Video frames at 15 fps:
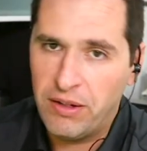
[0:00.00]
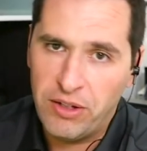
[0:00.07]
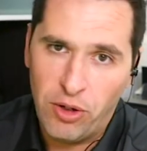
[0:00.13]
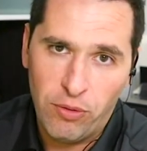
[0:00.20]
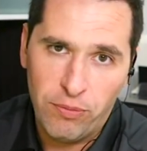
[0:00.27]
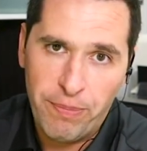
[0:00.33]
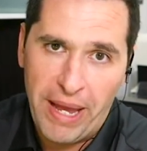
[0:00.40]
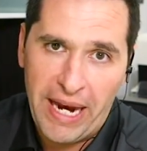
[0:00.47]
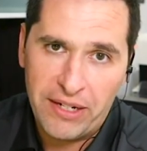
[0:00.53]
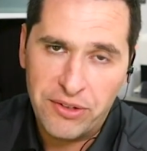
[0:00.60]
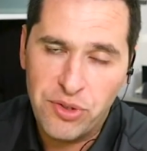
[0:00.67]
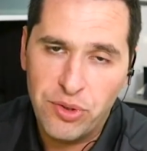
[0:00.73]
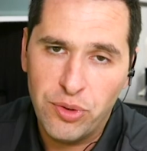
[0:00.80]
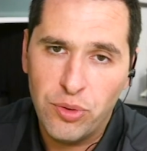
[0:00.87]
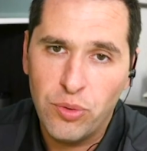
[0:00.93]
you know, back
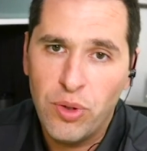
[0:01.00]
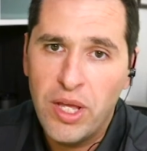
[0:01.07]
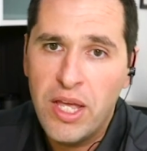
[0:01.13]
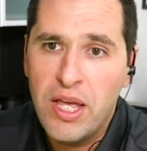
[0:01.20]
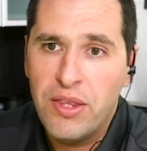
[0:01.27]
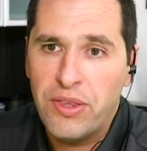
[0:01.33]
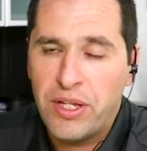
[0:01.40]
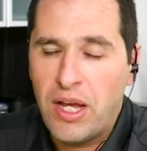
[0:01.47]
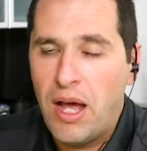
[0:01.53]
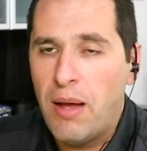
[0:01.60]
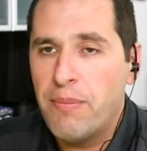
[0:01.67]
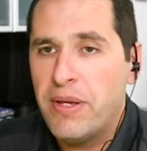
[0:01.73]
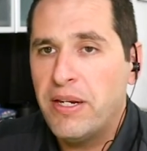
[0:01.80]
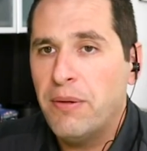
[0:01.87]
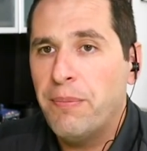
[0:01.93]
to the
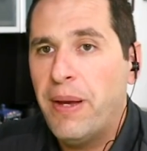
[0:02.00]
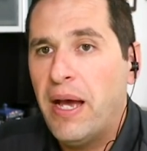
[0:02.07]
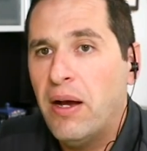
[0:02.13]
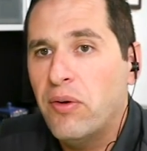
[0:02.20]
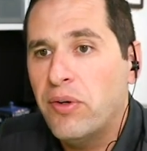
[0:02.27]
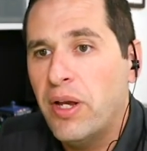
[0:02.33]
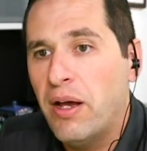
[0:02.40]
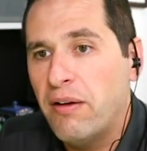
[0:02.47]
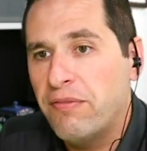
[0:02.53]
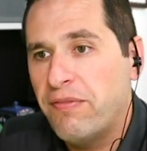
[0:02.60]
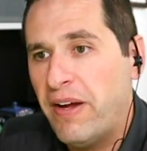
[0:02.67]
comment about